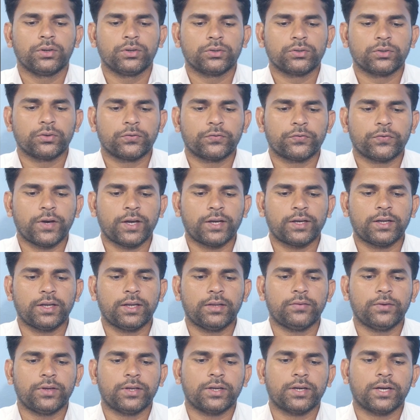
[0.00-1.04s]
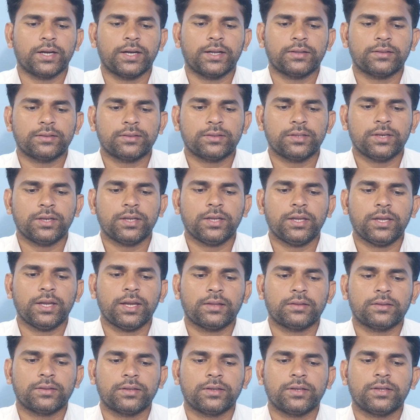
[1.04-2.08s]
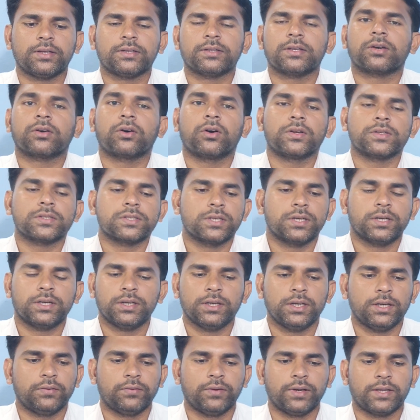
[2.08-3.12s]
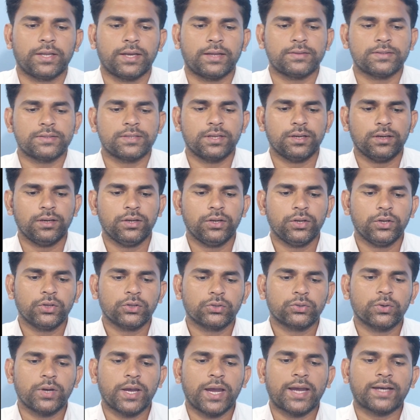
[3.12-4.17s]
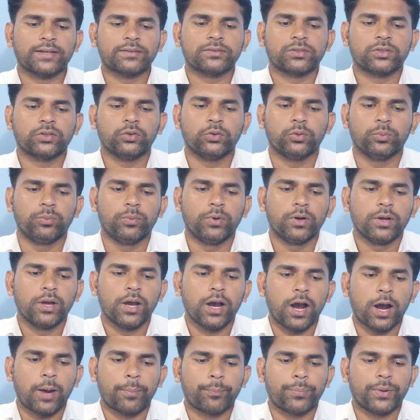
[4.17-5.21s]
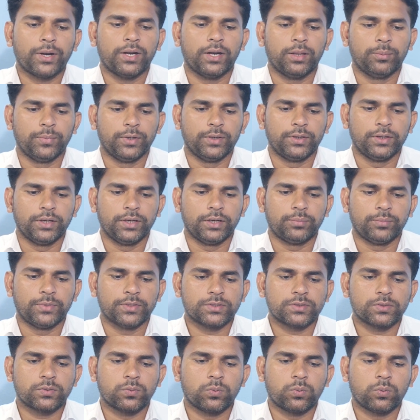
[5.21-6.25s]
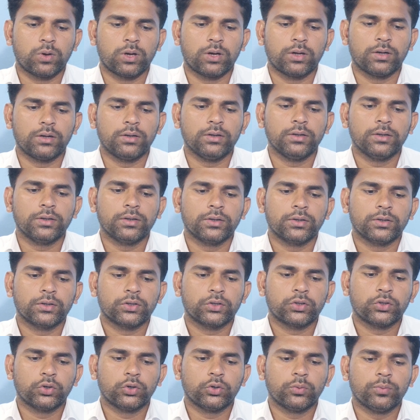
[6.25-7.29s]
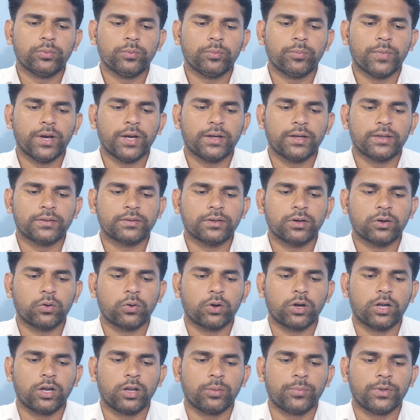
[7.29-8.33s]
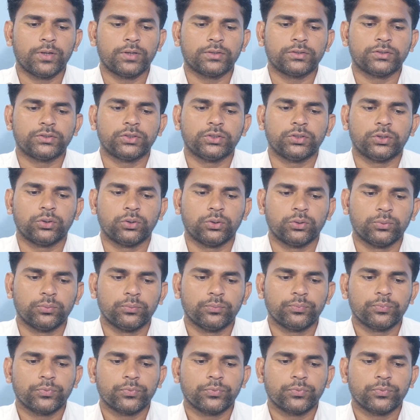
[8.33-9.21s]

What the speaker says: So finally we can write it 3 and 3 is a constant, it will cancel. So x cube upper limit, it means 1 cube minus lower limit 0.